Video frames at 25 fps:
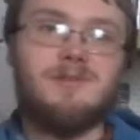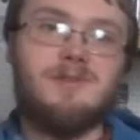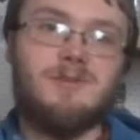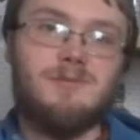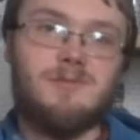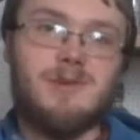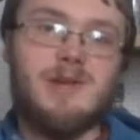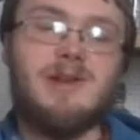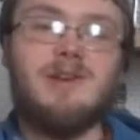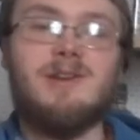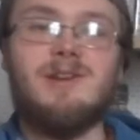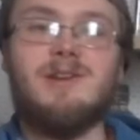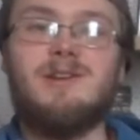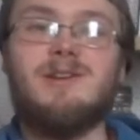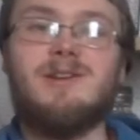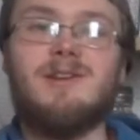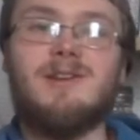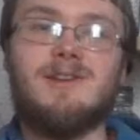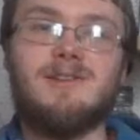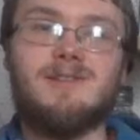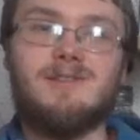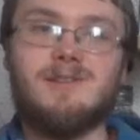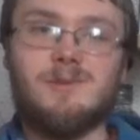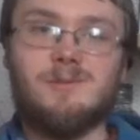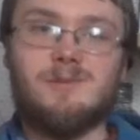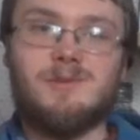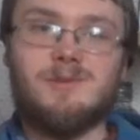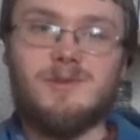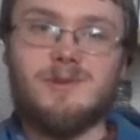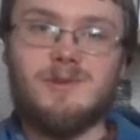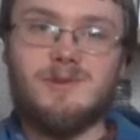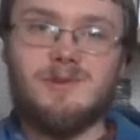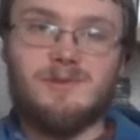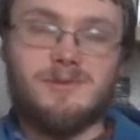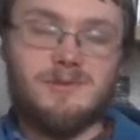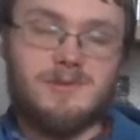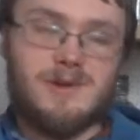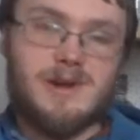you may need to get some sort
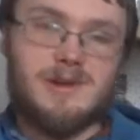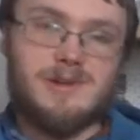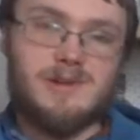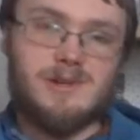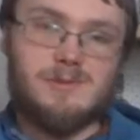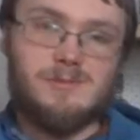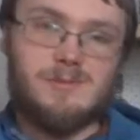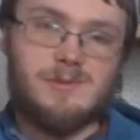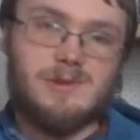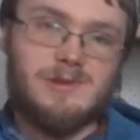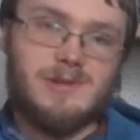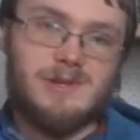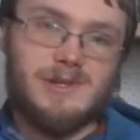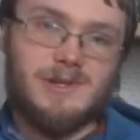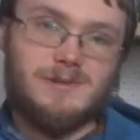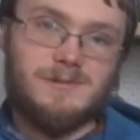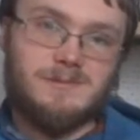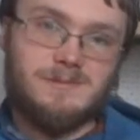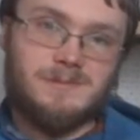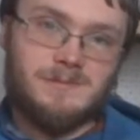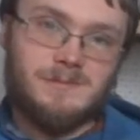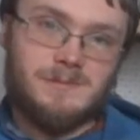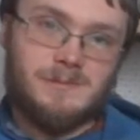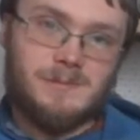of threshing machine.